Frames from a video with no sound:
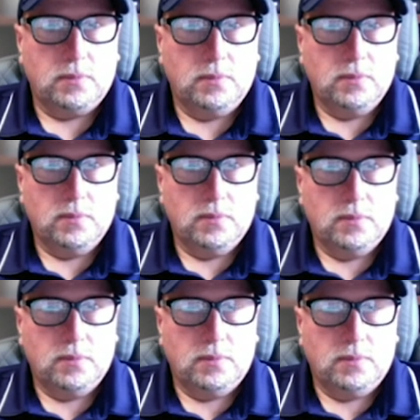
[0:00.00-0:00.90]

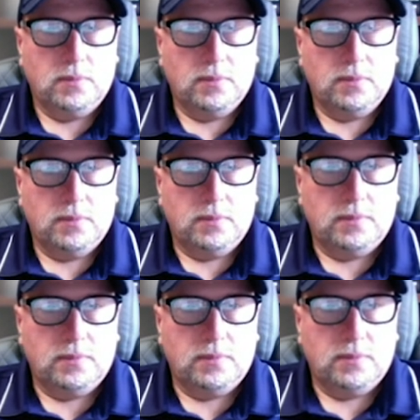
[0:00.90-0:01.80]

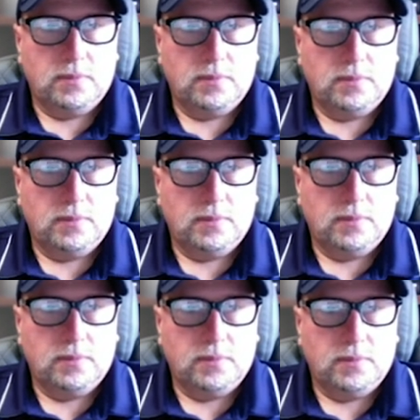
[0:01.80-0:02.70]

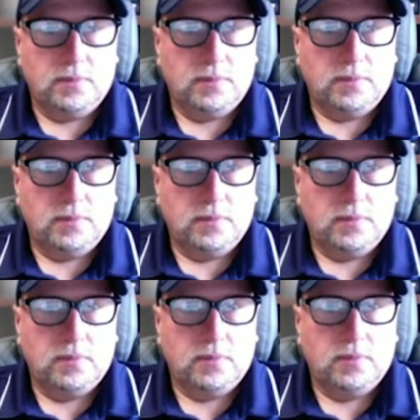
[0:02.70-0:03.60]

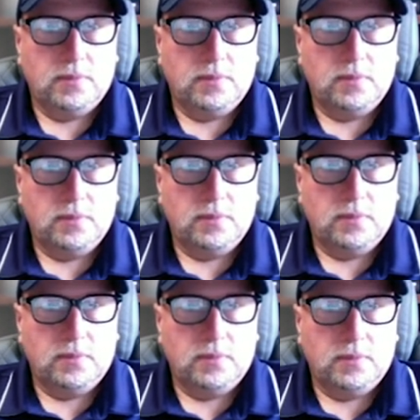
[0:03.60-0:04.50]

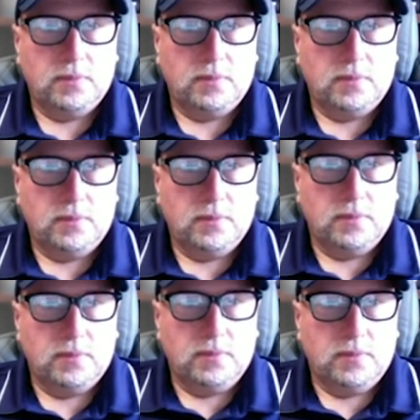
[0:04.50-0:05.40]

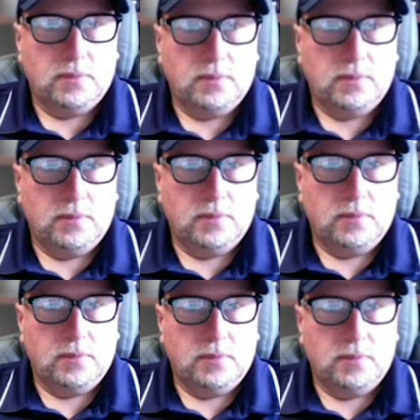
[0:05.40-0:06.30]

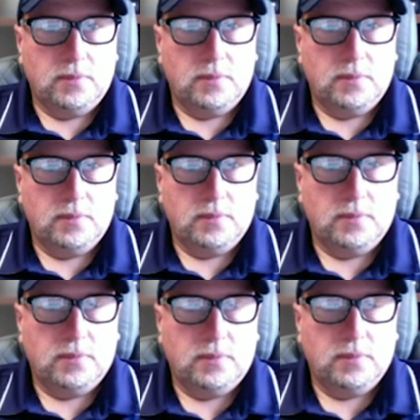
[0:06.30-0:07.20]

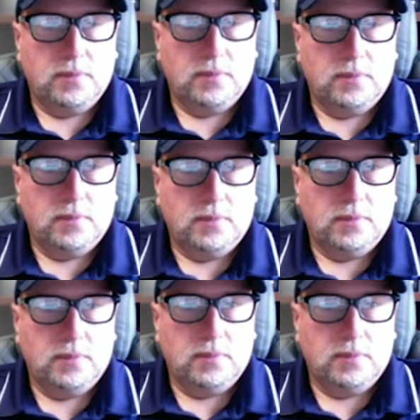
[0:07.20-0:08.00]
No words are spoken by the person on screen.